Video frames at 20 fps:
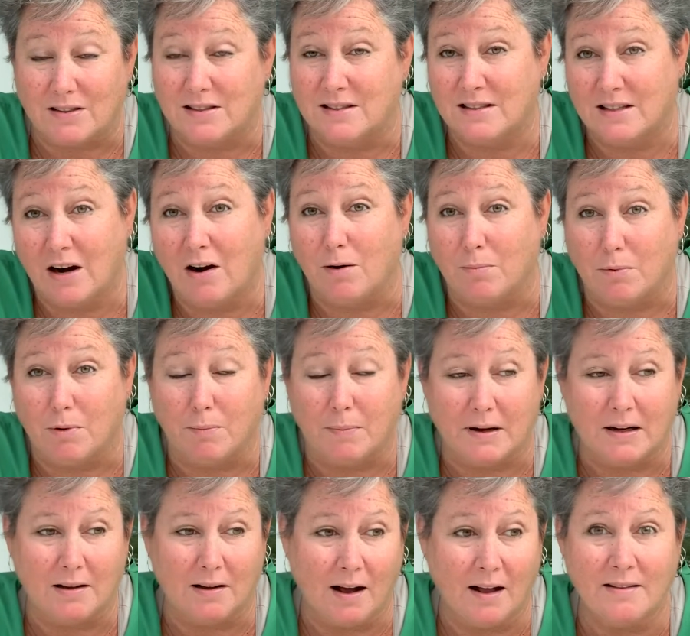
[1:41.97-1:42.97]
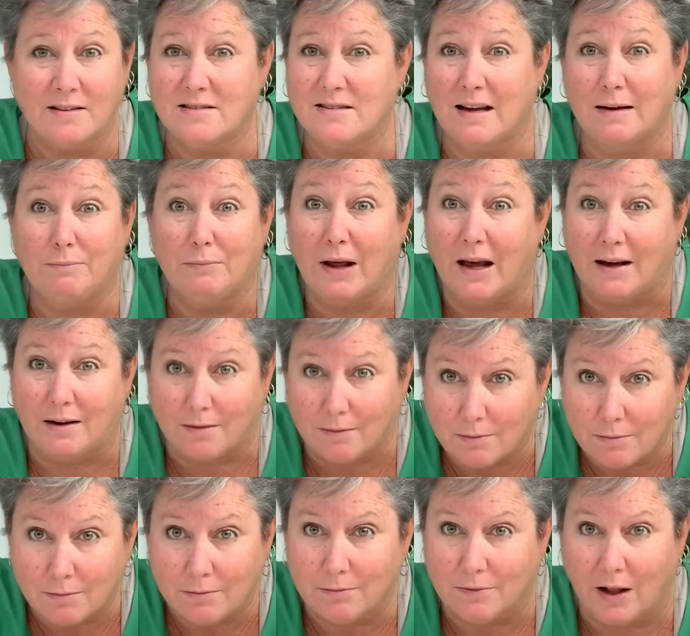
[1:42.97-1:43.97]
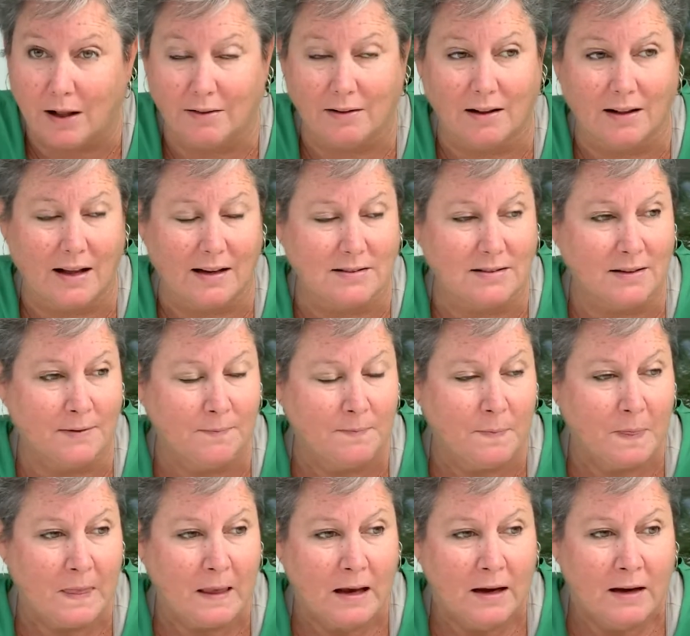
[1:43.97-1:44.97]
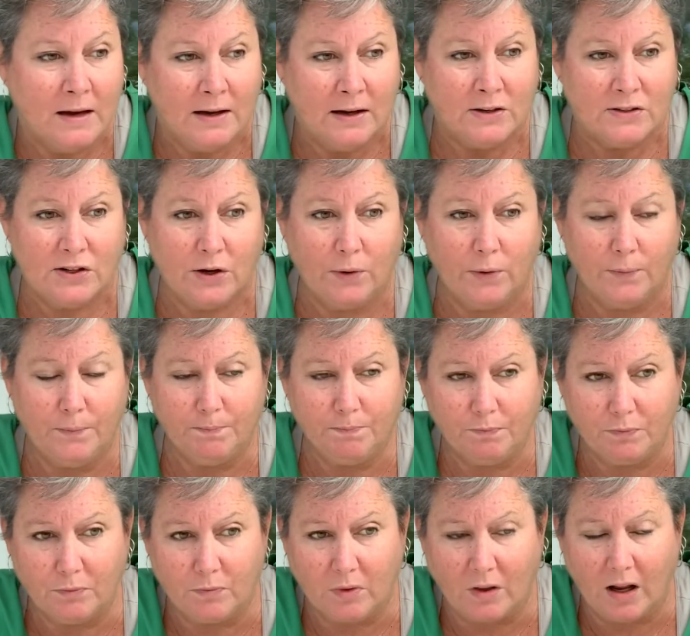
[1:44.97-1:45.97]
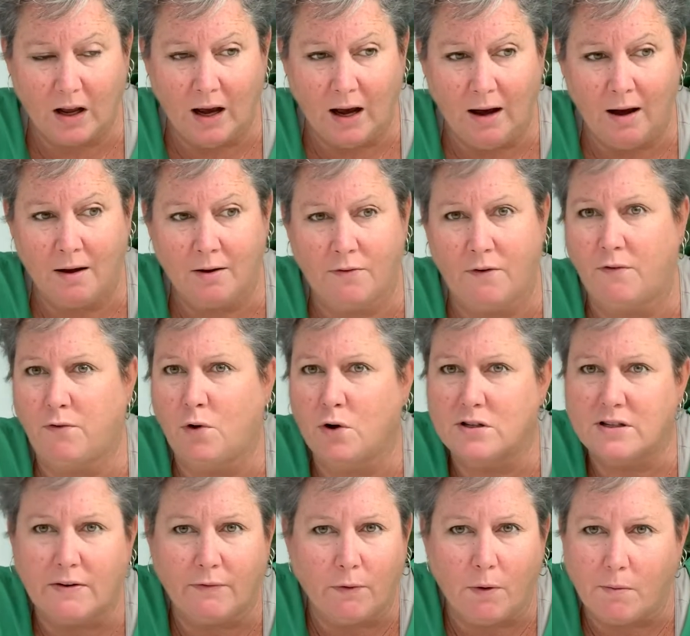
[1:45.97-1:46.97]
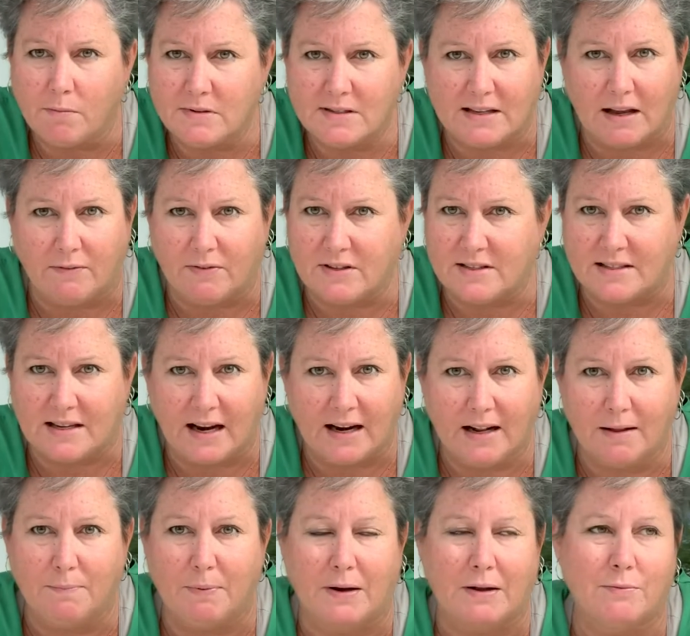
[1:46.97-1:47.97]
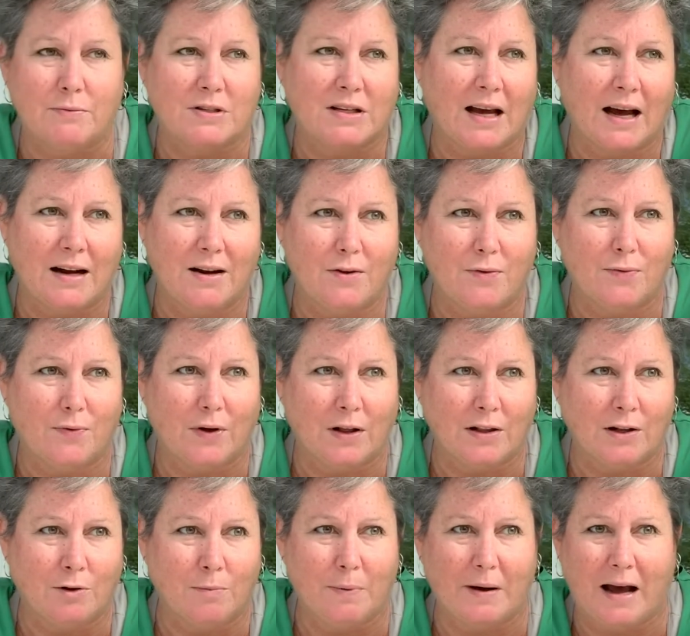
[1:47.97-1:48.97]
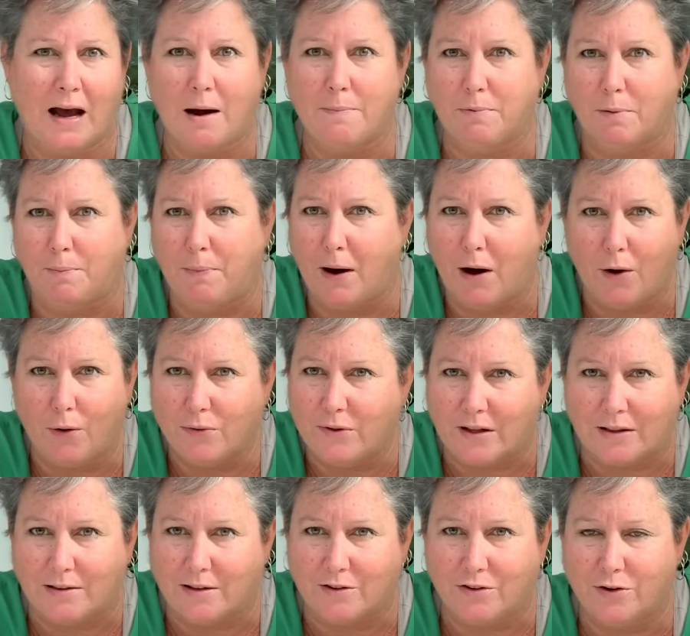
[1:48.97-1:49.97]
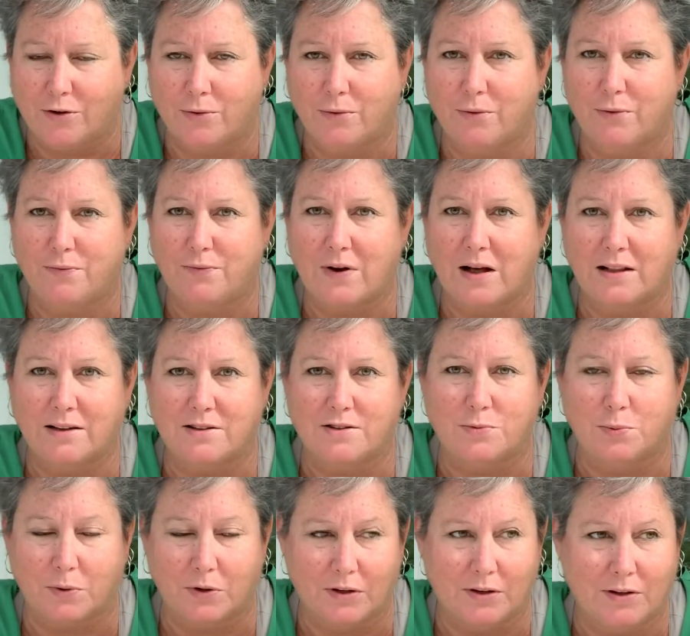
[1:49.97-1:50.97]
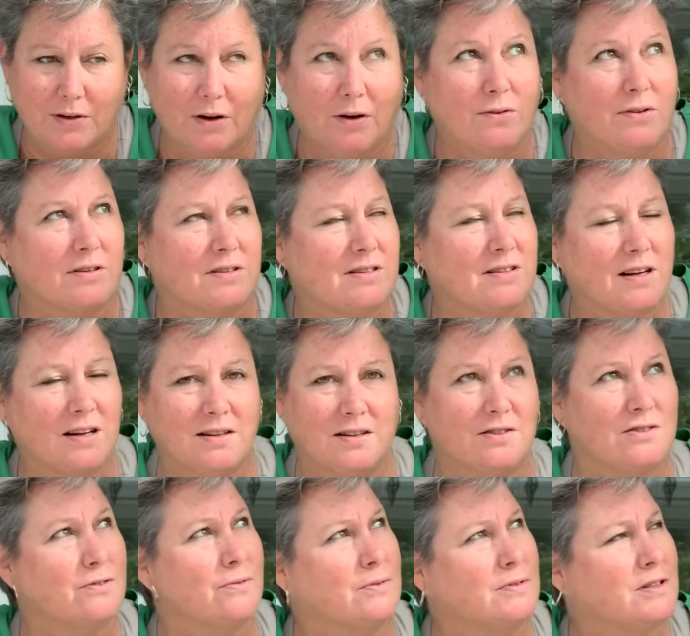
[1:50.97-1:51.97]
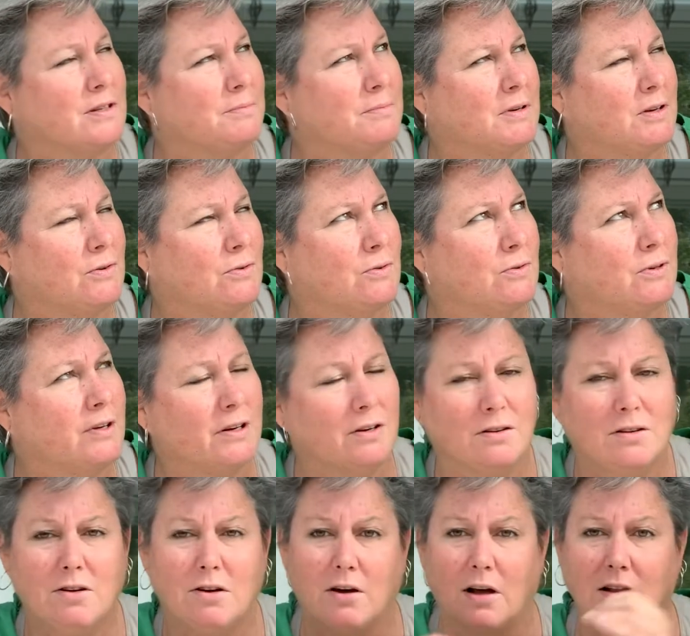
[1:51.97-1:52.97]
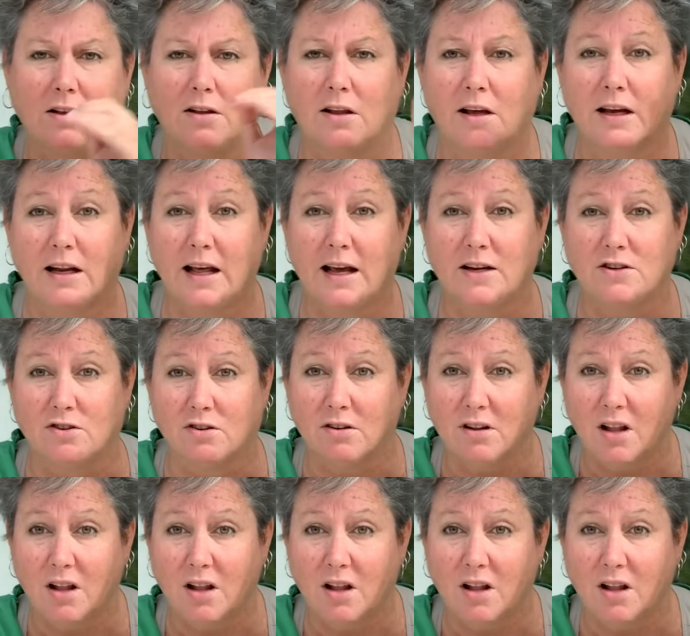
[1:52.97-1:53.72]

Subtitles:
It's terrible, but on the same day, nonetheless. So, of course, everyone was devastated, but it was kind of a little bit apropos that the two fellas would, the sun is doing something cool here. Look, I look like an angel.